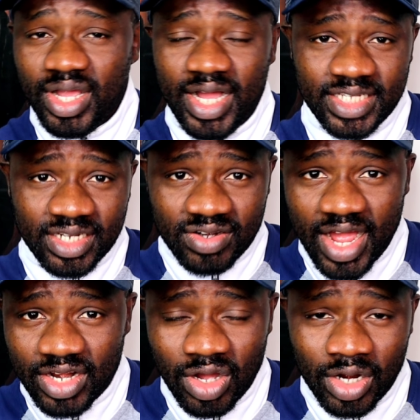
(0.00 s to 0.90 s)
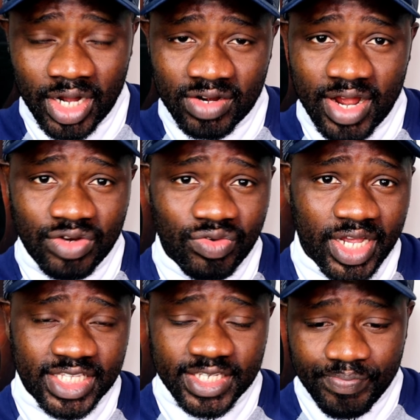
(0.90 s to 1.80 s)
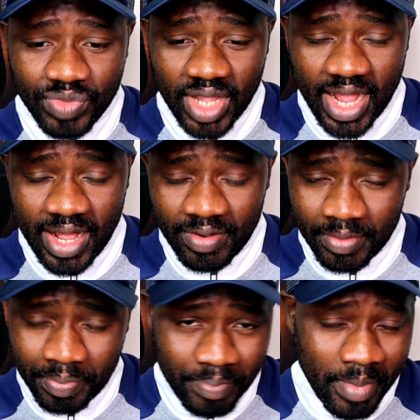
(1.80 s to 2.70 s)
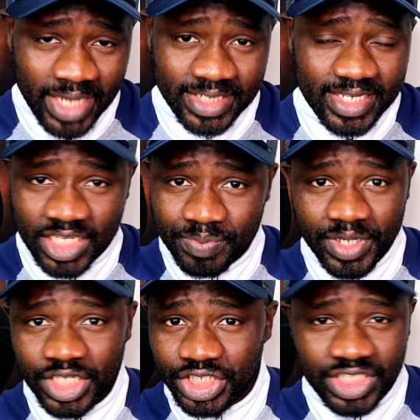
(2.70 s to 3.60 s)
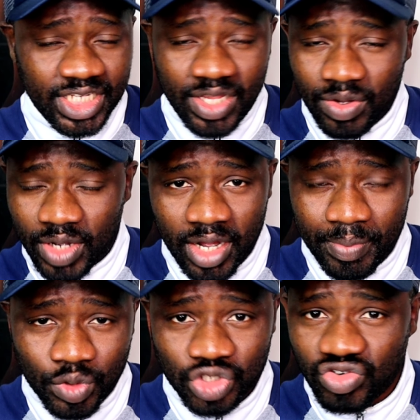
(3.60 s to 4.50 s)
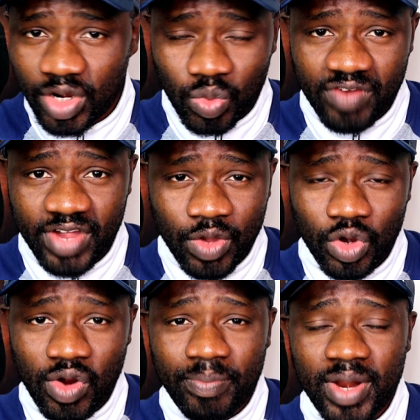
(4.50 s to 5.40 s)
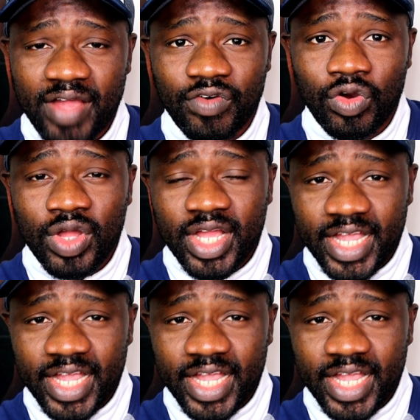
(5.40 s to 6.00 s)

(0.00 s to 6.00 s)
as a undergraduate, master's, PhD, postgraduate, whatever you want to apply for.